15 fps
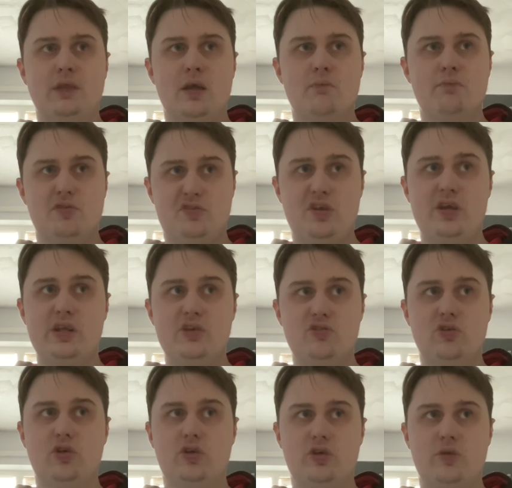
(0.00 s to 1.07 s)
Mercedes
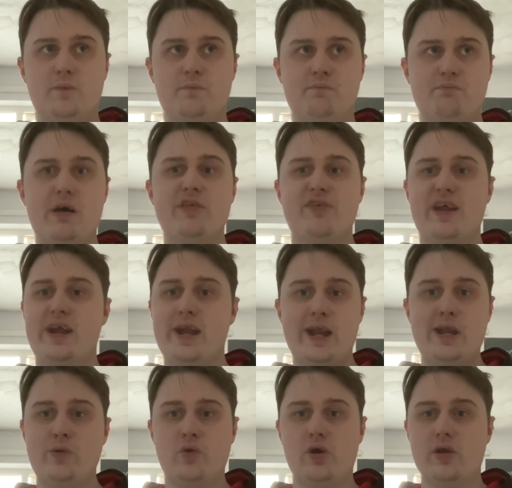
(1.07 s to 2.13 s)
look better than
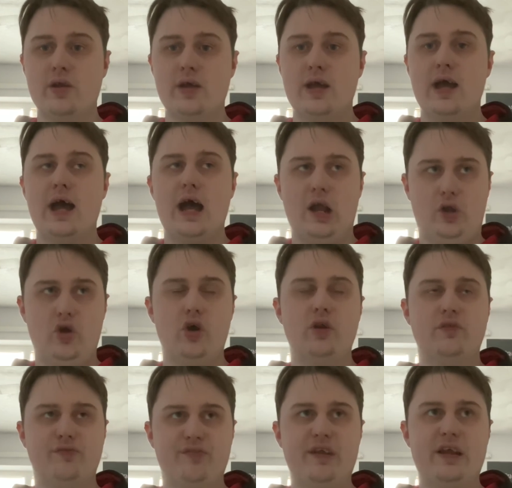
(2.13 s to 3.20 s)
anyone and
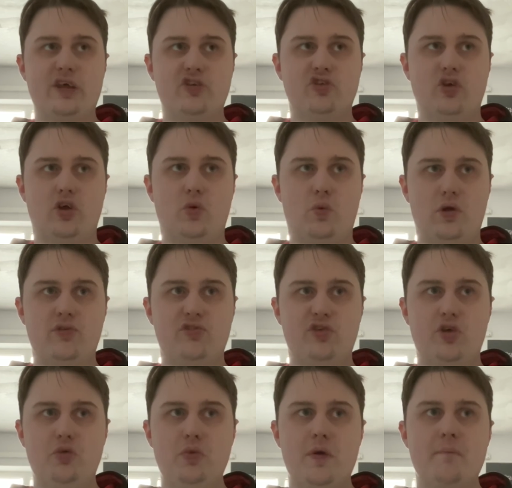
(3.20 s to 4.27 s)
could finish on a
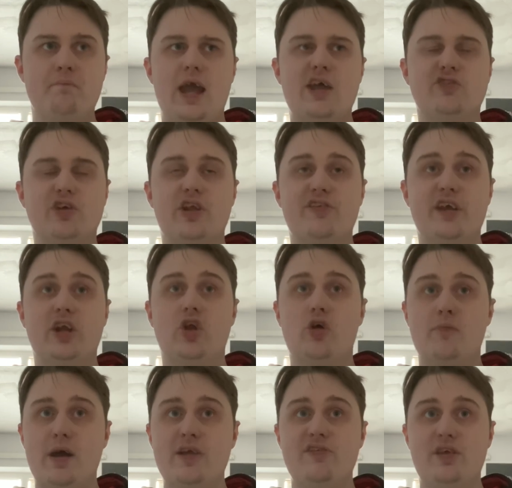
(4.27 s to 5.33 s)
1-2. It's going to take an
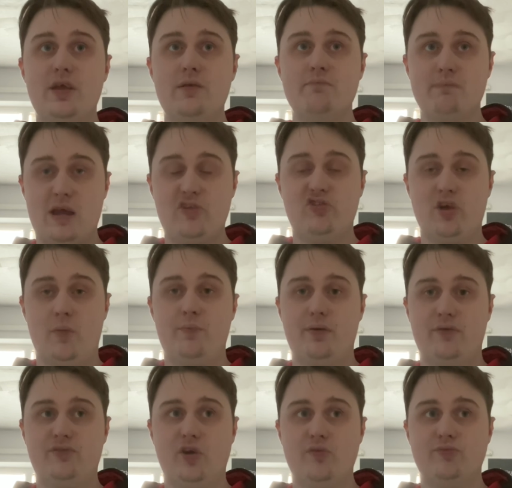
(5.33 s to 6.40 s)
almighty mess up
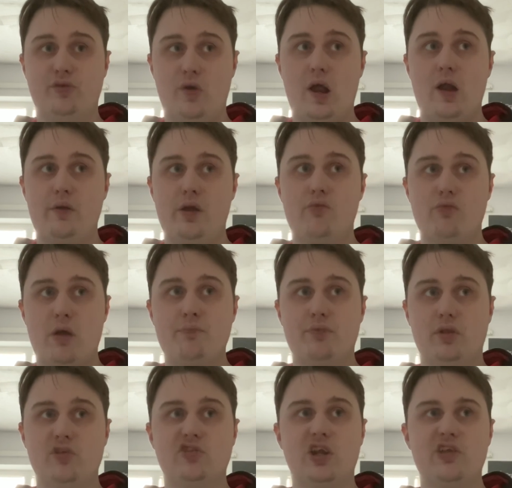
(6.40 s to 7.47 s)
from Ferrari and Red
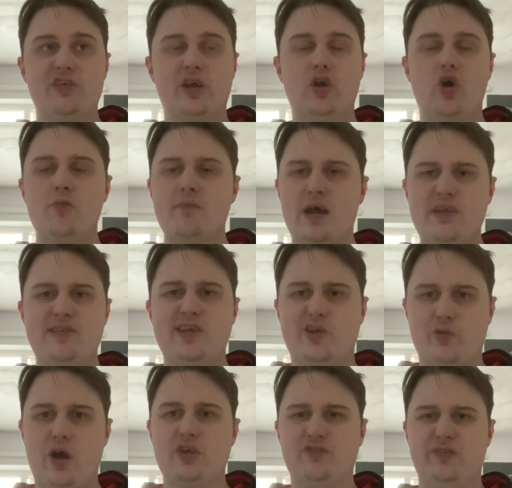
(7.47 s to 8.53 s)
Bull. It's going to take an almighty
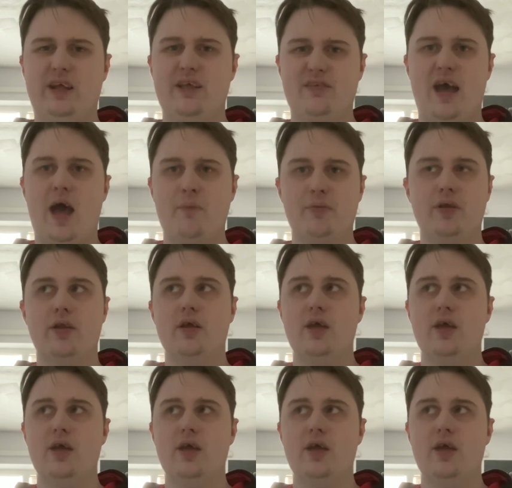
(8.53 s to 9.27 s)
crash for that to happen.